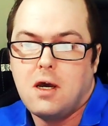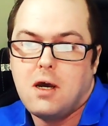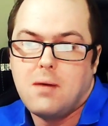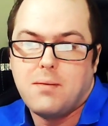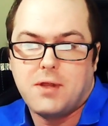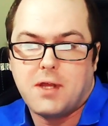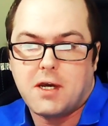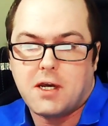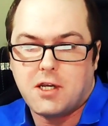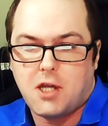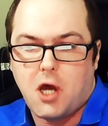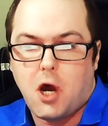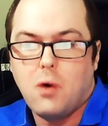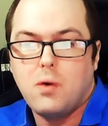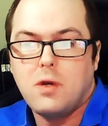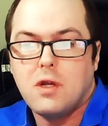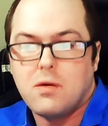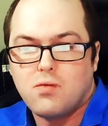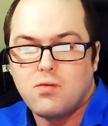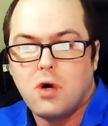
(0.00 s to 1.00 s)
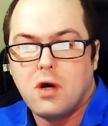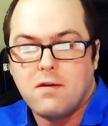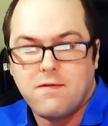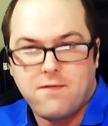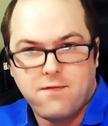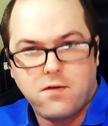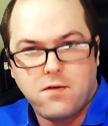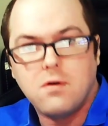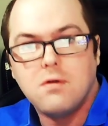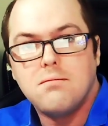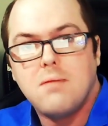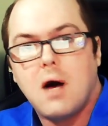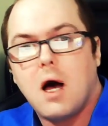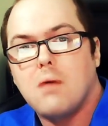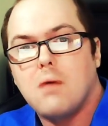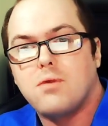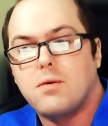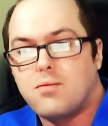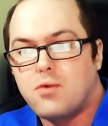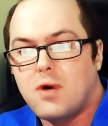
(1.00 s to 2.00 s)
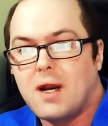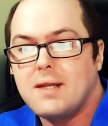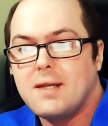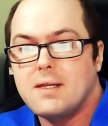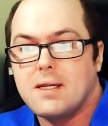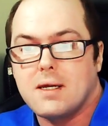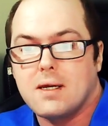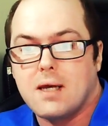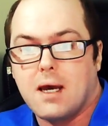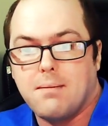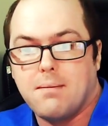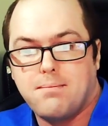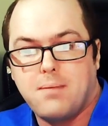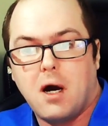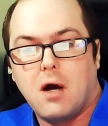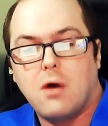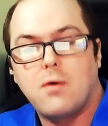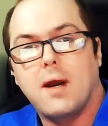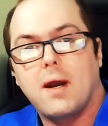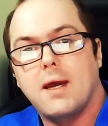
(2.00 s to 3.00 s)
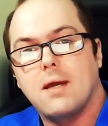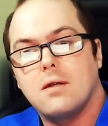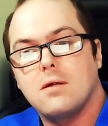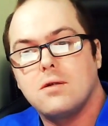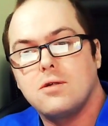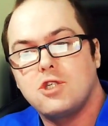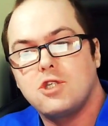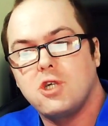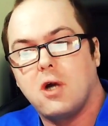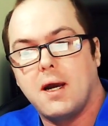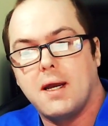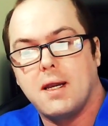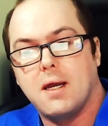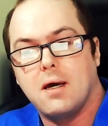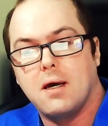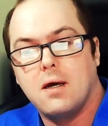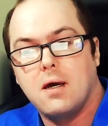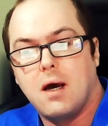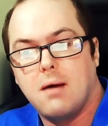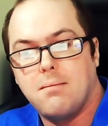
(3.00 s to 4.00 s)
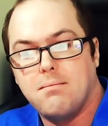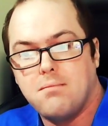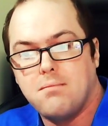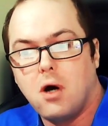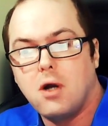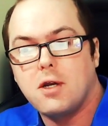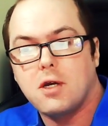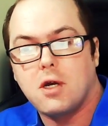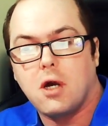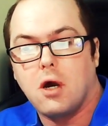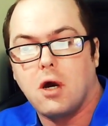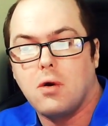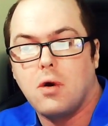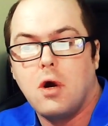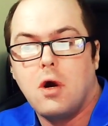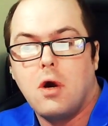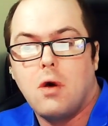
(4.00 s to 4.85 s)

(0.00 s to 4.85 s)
but they could only run full Marlboro branding at Bahrain, China and Monaco,